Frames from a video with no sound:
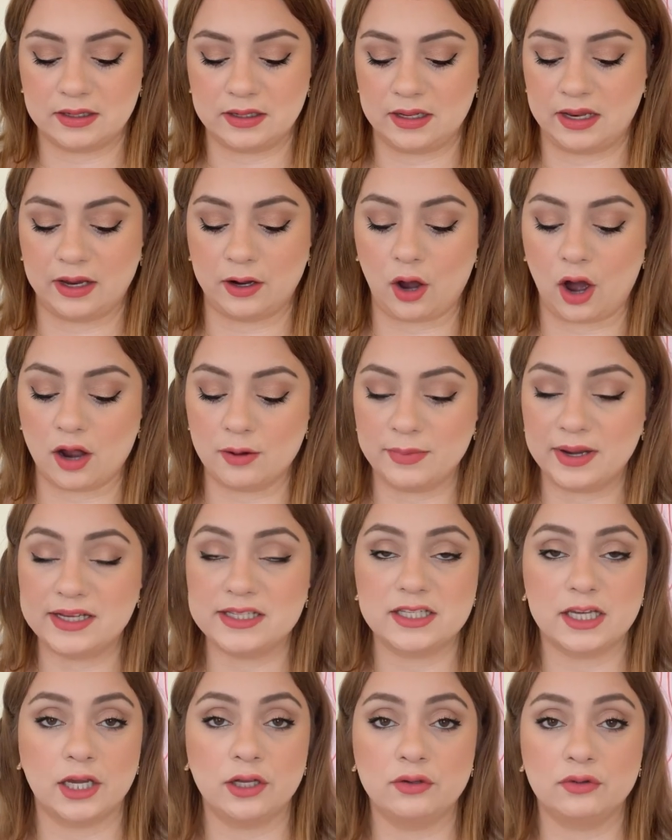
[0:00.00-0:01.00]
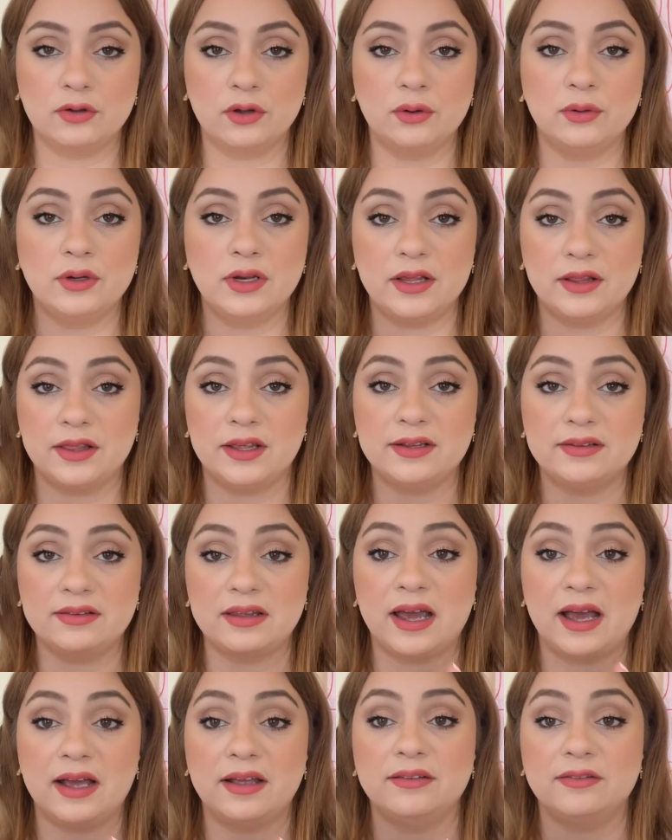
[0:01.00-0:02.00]
Like on my skin tone, this
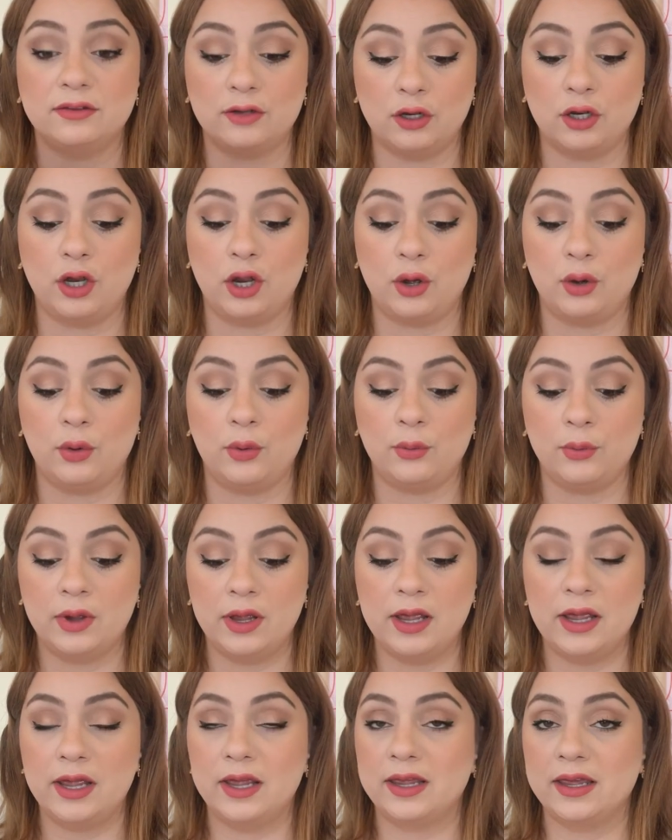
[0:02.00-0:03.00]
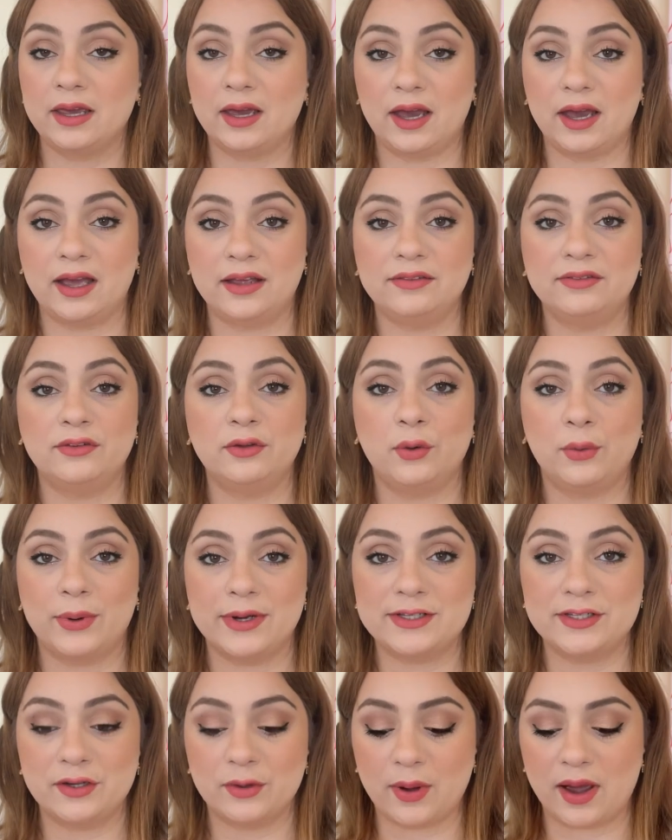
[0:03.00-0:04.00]
has no cast
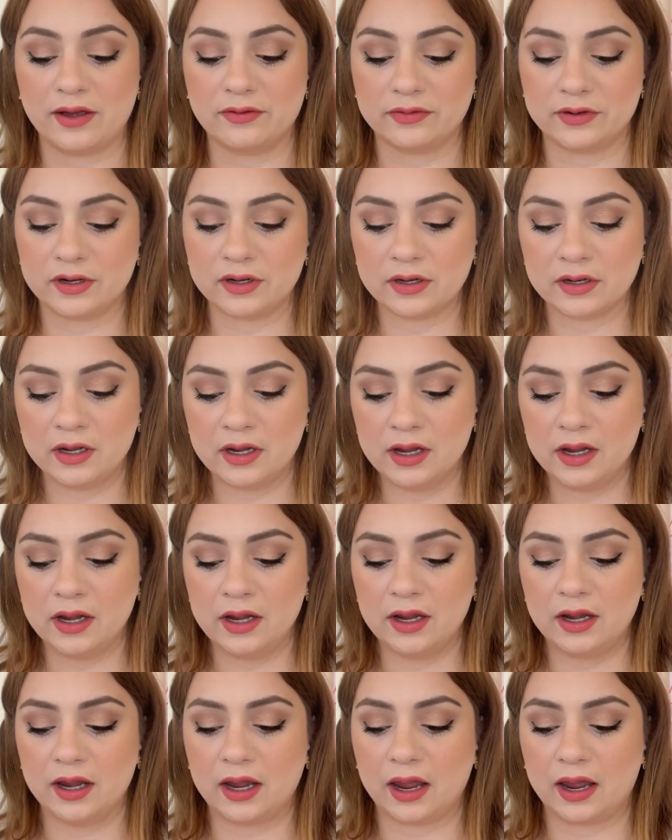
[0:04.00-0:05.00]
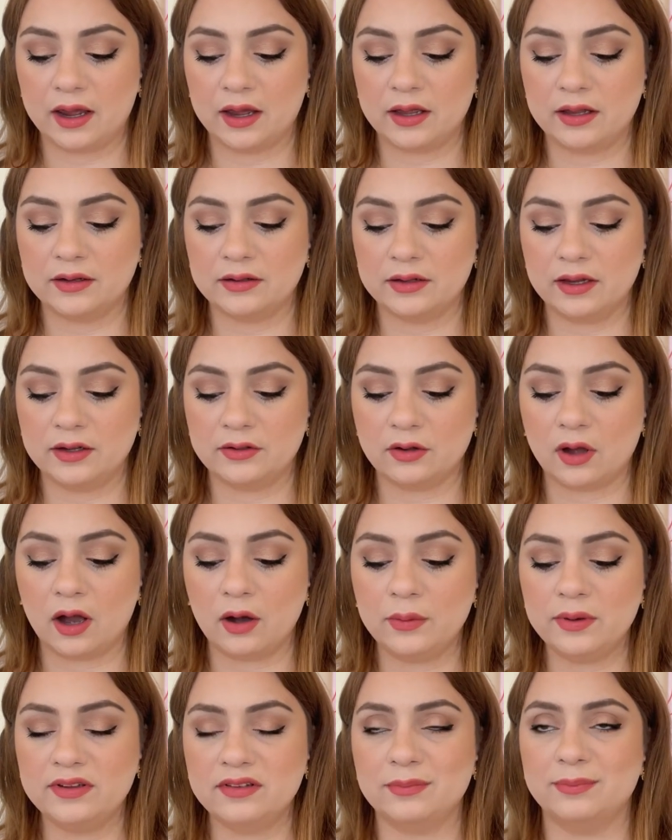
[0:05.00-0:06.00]
whatsoever. And it
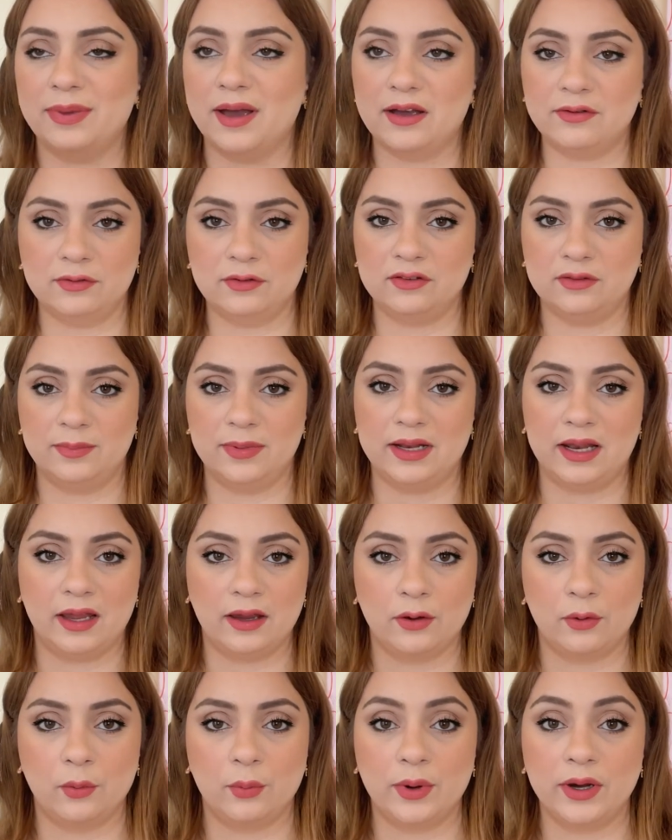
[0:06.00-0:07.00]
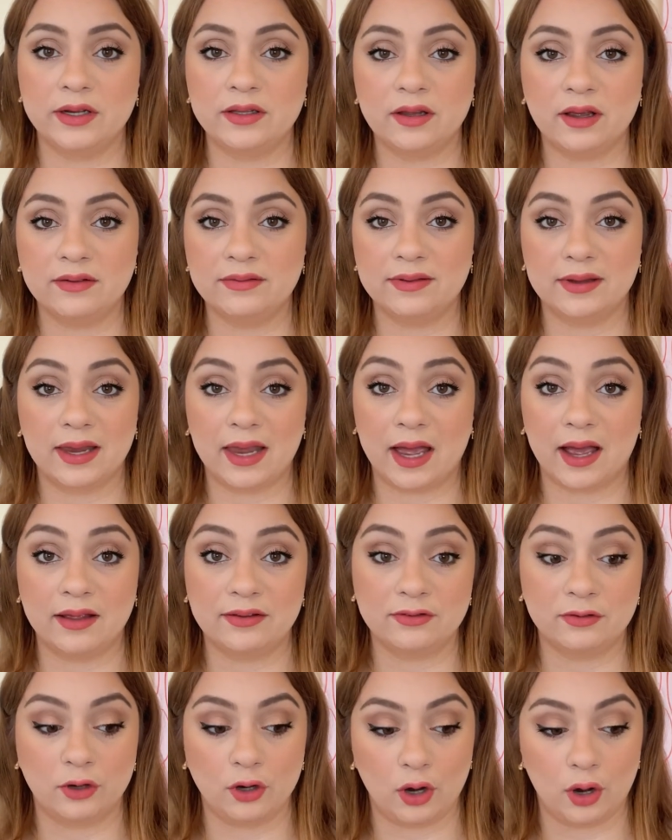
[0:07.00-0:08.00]
always baffles me, like where does the
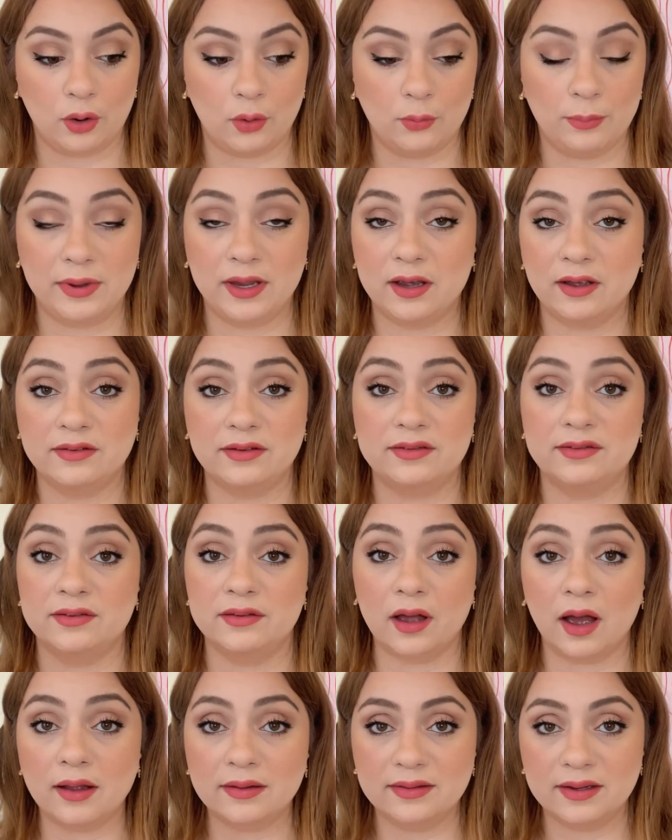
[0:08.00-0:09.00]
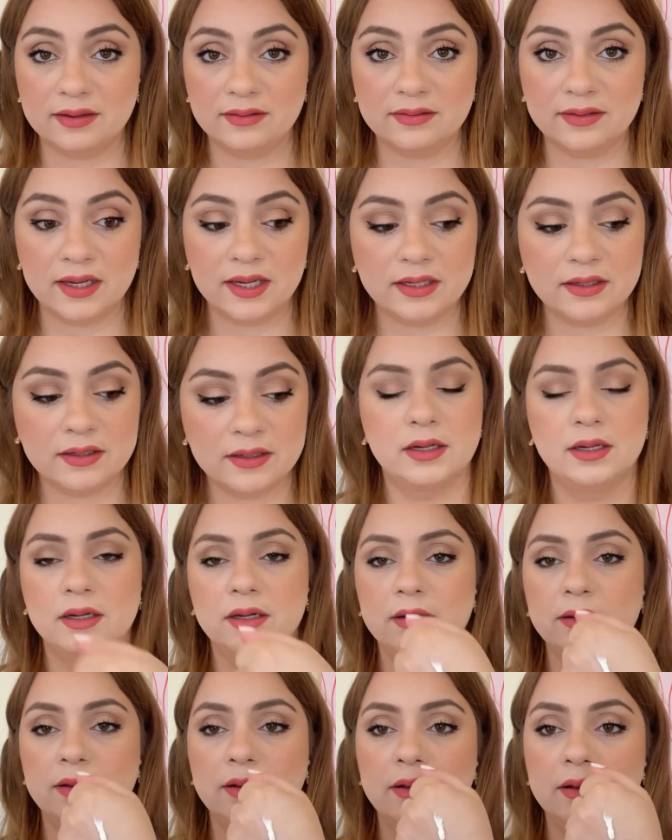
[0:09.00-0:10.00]
cast go? Because it's not tinted.
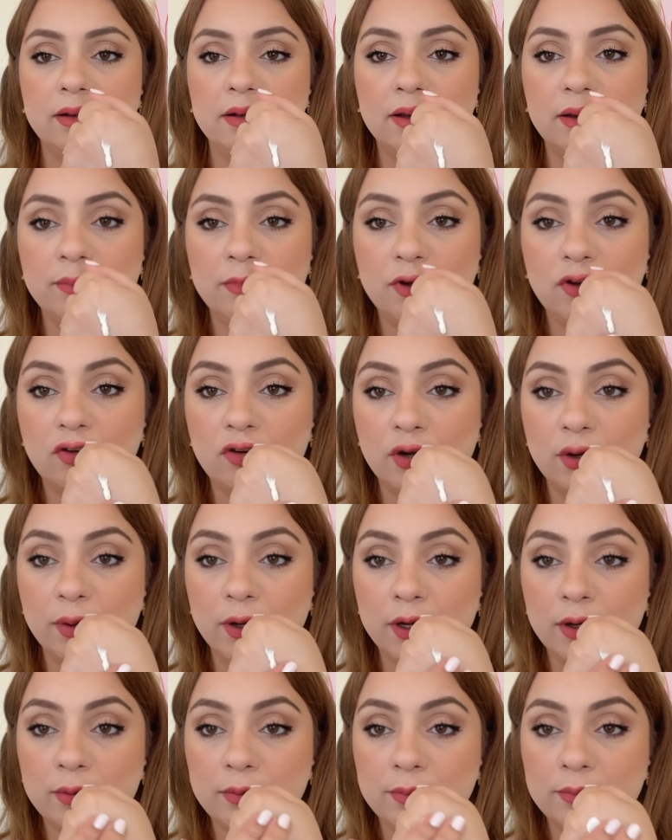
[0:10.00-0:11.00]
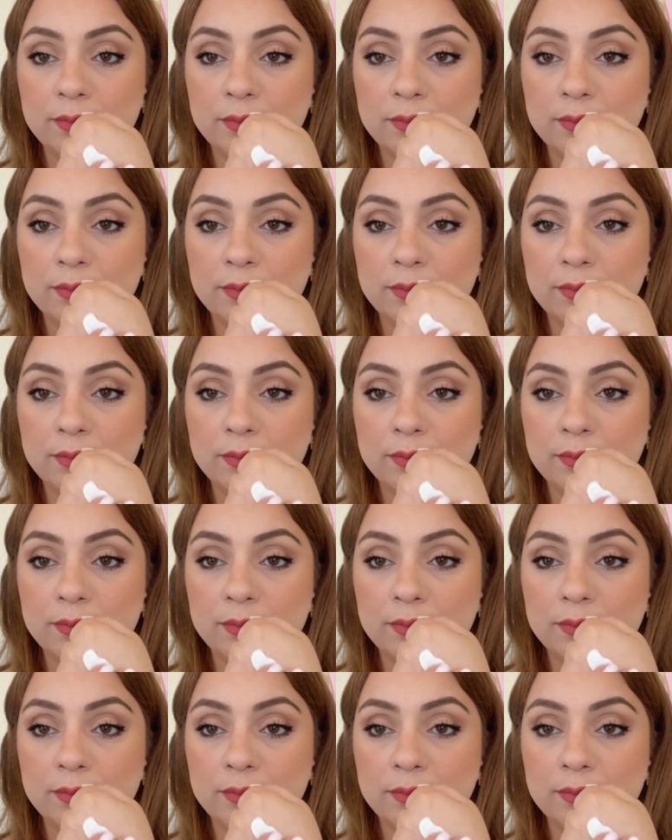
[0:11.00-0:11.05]
Let me show you.